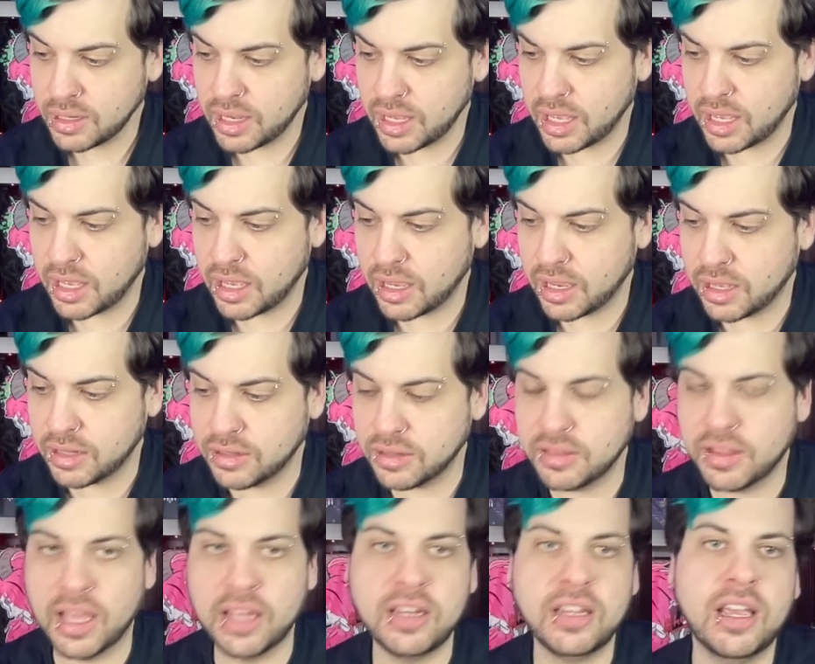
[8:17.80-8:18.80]
And
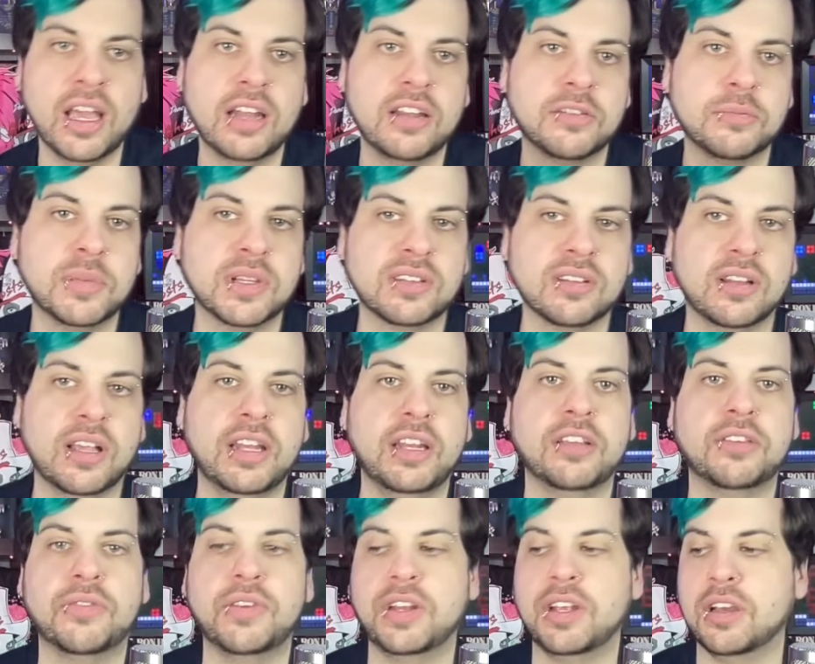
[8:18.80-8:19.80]
then he had his
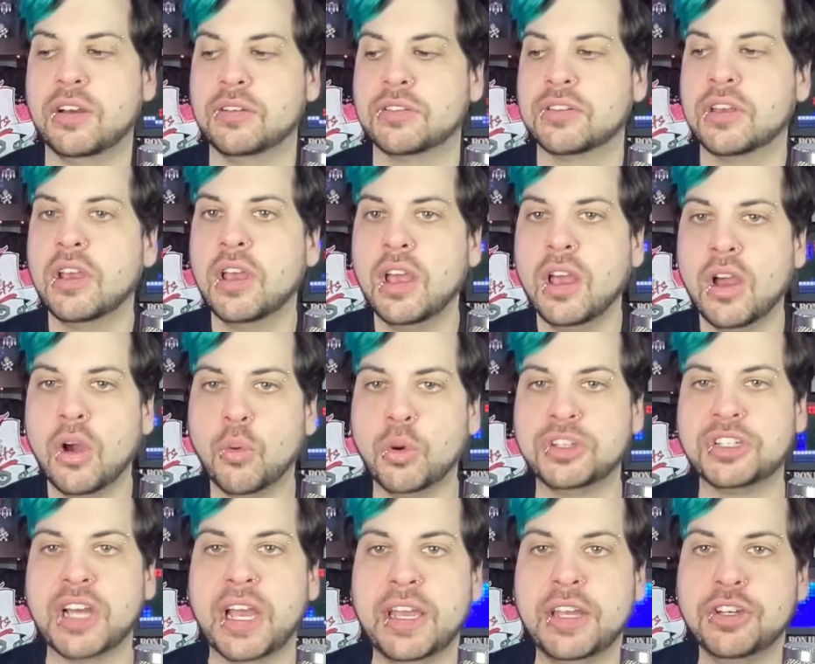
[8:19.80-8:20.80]
miscellaneous videos, which
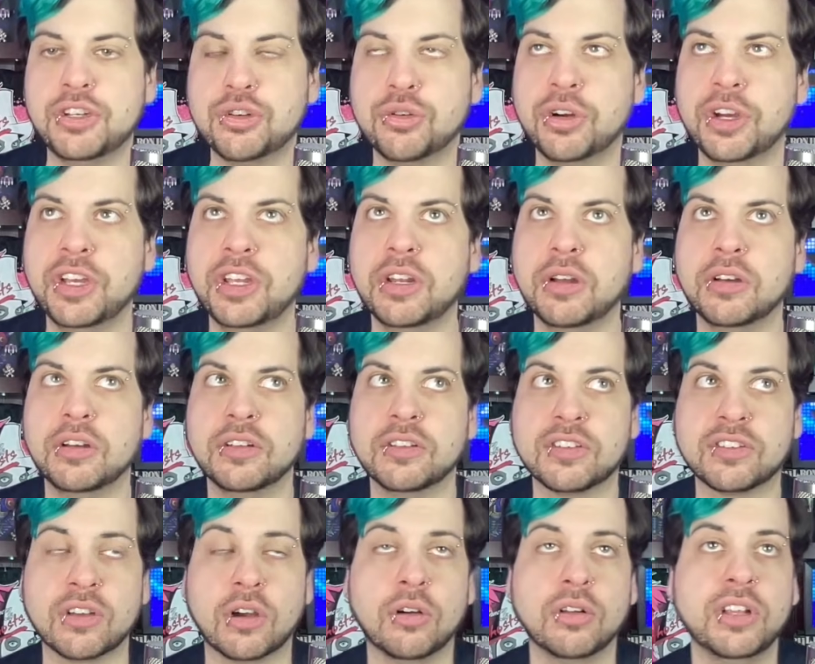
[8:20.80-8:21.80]
I enjoyed
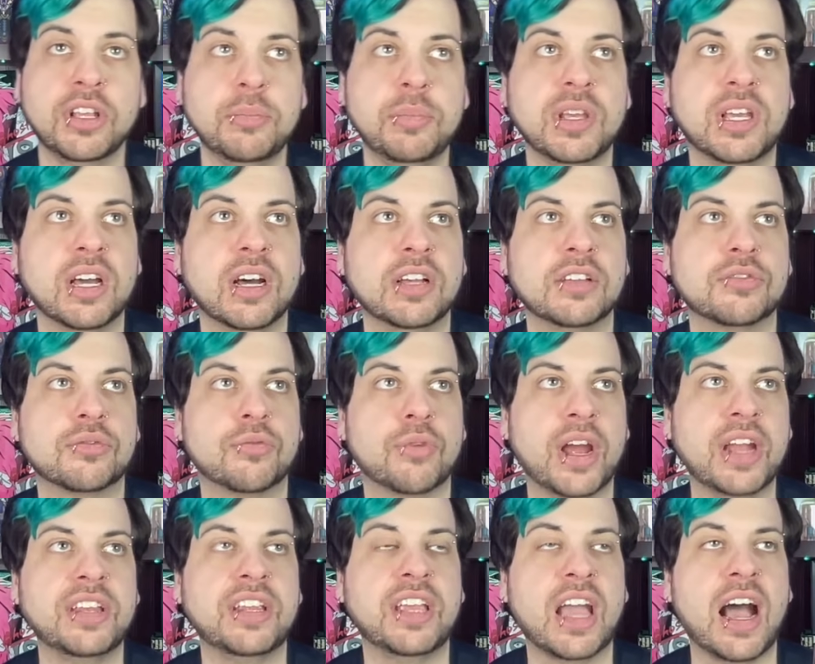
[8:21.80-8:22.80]
solely because
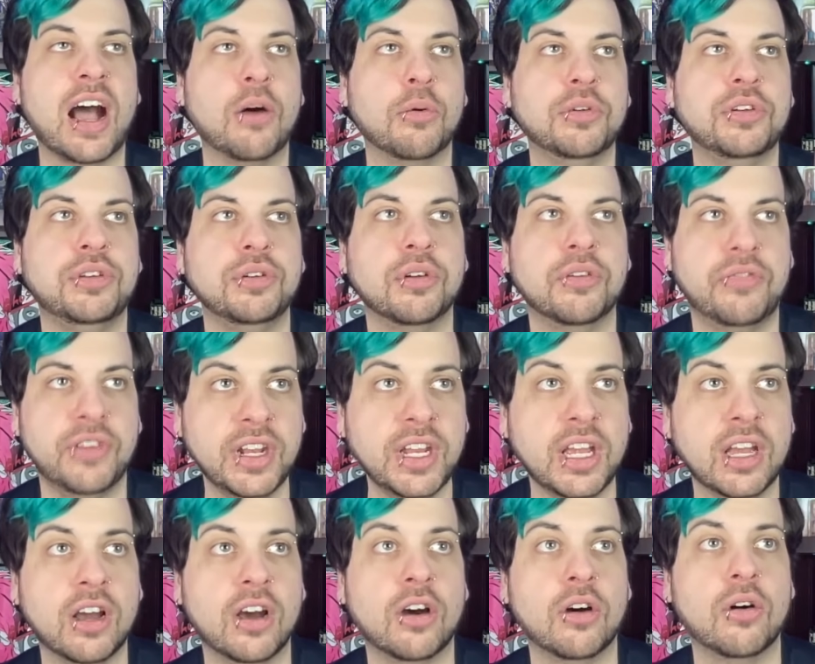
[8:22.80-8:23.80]
Red Cow would do a
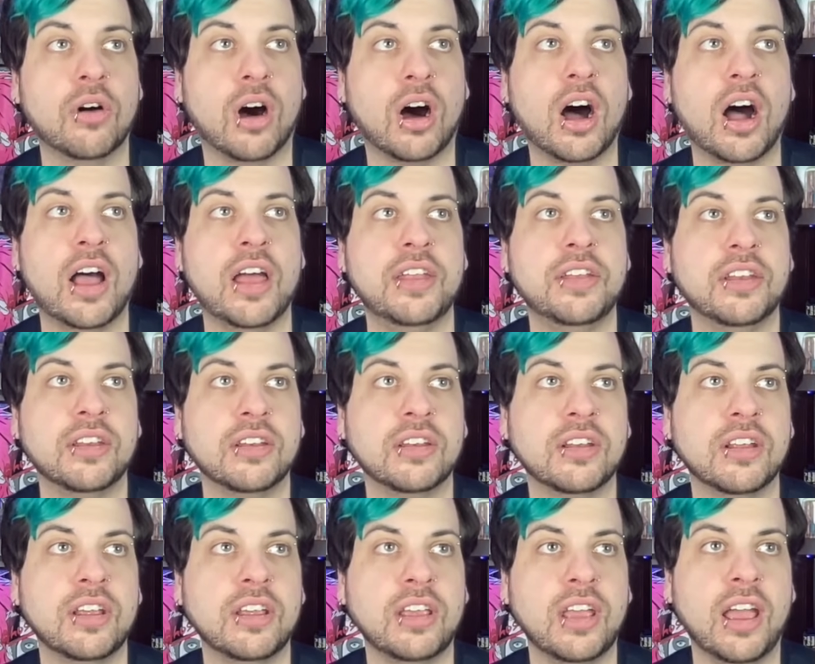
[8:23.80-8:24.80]
video on
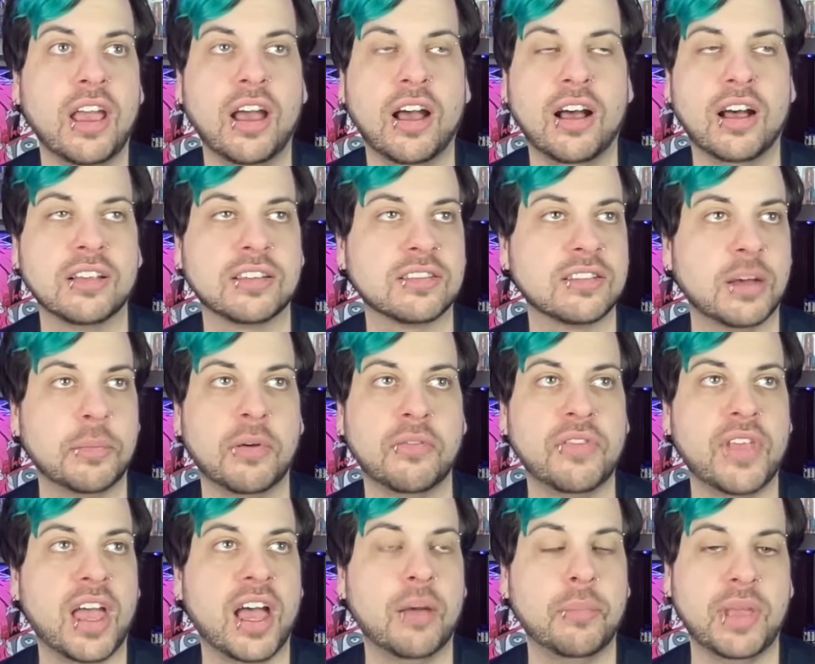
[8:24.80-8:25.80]
some of
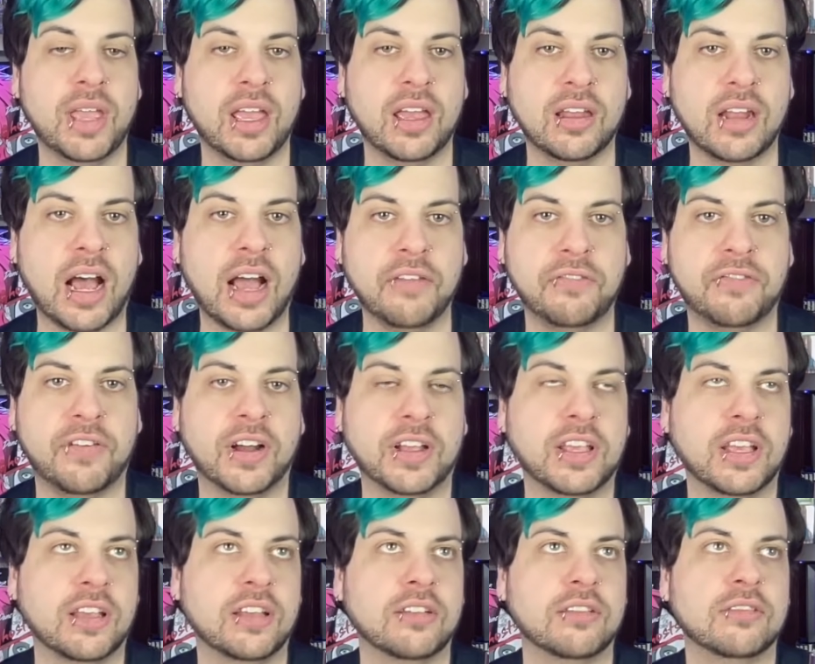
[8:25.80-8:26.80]
them, and I
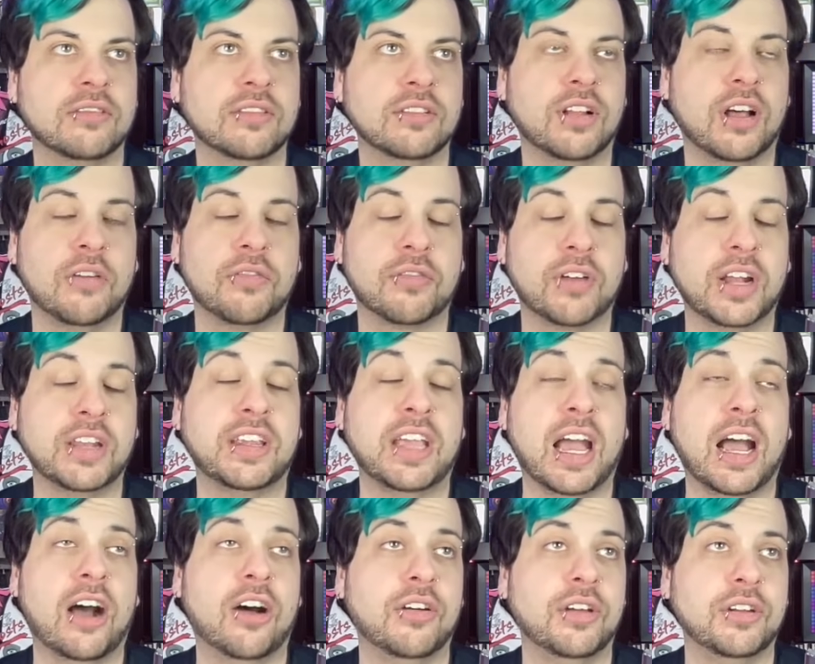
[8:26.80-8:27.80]
fucking love Red
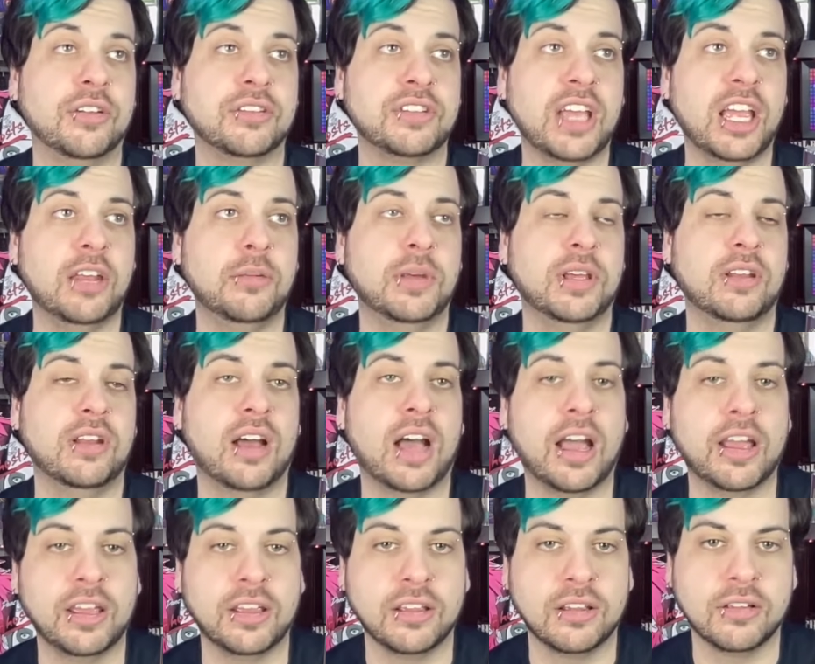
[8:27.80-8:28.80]
Cow Entertainment.
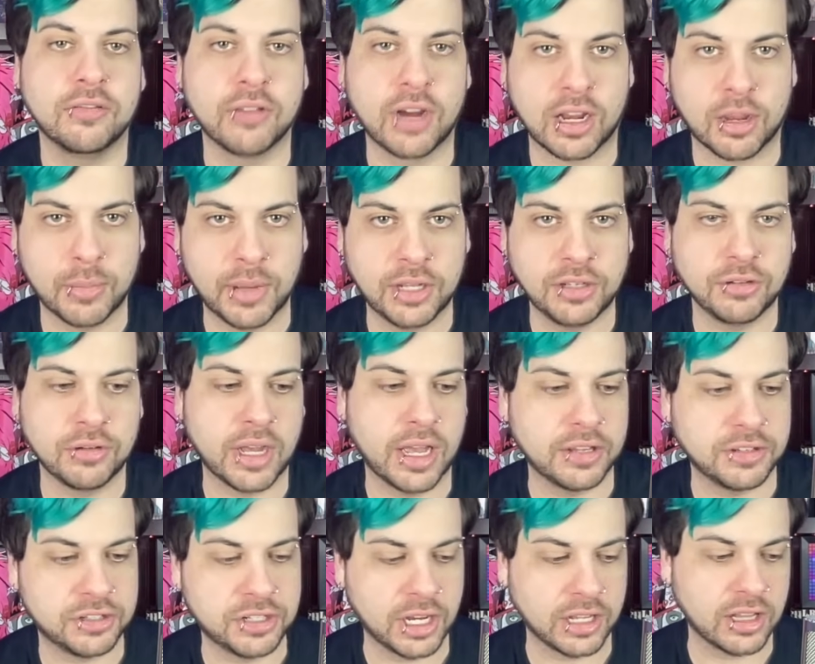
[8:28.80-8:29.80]
I recommend you
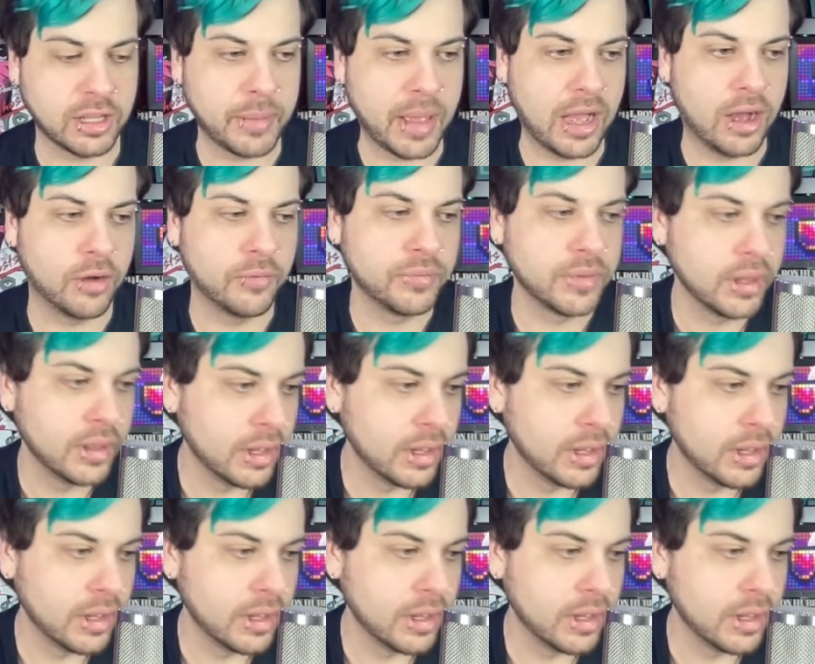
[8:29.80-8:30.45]
guys check them out.